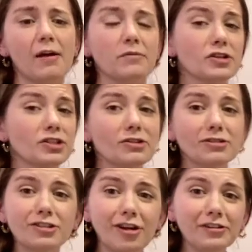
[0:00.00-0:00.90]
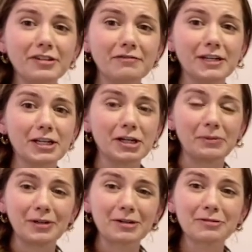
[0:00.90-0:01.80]
There's no salt in vinegar,
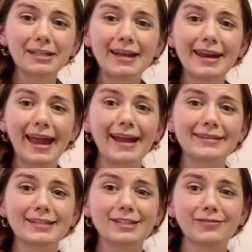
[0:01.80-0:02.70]
but it really enhances